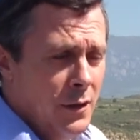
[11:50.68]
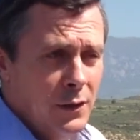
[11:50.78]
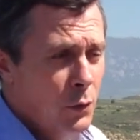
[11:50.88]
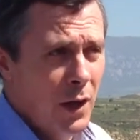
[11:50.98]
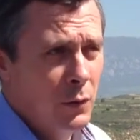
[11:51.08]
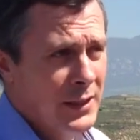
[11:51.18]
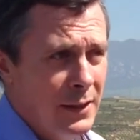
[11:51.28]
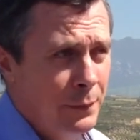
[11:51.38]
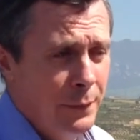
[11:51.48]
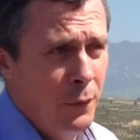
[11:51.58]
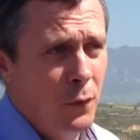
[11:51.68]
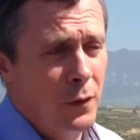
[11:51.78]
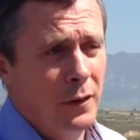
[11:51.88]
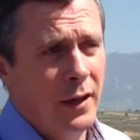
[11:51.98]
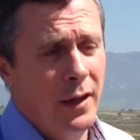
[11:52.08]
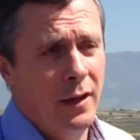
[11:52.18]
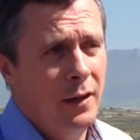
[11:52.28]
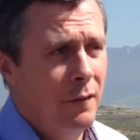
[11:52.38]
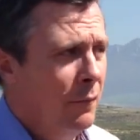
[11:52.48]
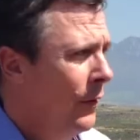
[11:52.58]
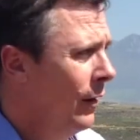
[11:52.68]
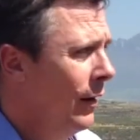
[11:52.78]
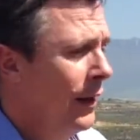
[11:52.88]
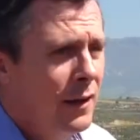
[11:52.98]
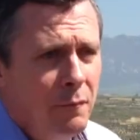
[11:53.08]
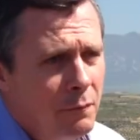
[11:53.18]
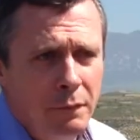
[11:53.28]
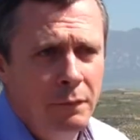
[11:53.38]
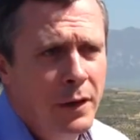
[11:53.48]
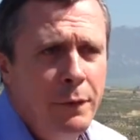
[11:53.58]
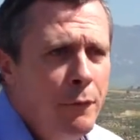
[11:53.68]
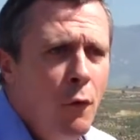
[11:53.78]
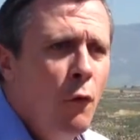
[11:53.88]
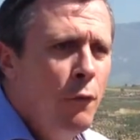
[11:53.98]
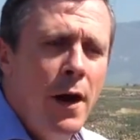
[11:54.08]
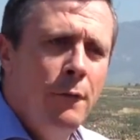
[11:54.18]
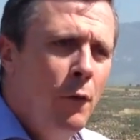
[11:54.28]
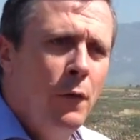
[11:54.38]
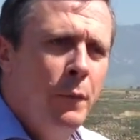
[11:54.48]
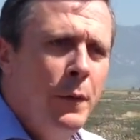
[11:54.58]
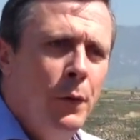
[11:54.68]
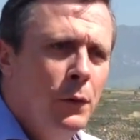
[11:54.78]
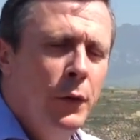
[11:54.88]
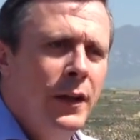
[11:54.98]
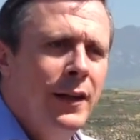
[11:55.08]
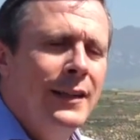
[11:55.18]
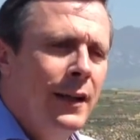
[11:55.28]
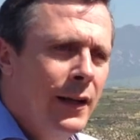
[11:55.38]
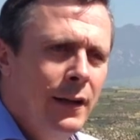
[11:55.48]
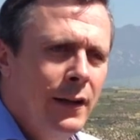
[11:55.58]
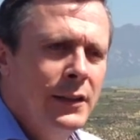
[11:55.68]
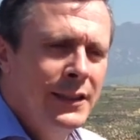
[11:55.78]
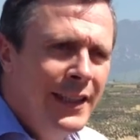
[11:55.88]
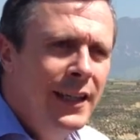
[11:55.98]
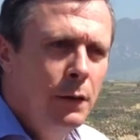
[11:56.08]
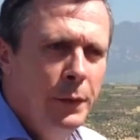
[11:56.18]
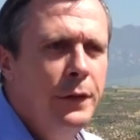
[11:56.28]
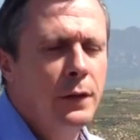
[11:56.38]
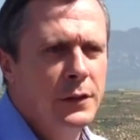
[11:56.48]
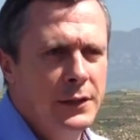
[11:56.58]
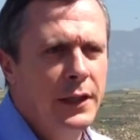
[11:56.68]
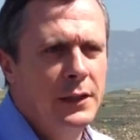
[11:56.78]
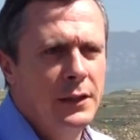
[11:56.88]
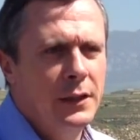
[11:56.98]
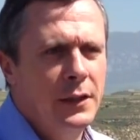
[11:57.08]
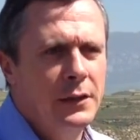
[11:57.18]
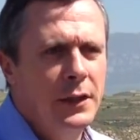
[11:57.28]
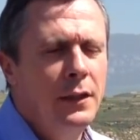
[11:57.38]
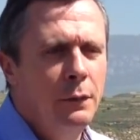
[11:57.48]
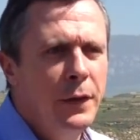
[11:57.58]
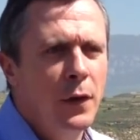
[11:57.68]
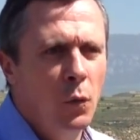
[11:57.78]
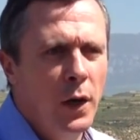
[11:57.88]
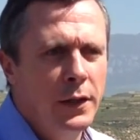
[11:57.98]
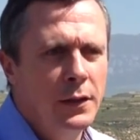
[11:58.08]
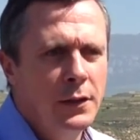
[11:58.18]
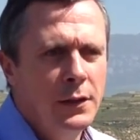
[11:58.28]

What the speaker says: It's what I said before. There are like maybe 4 or 5 other people doing a single vineyard estate, a single vineyard wine.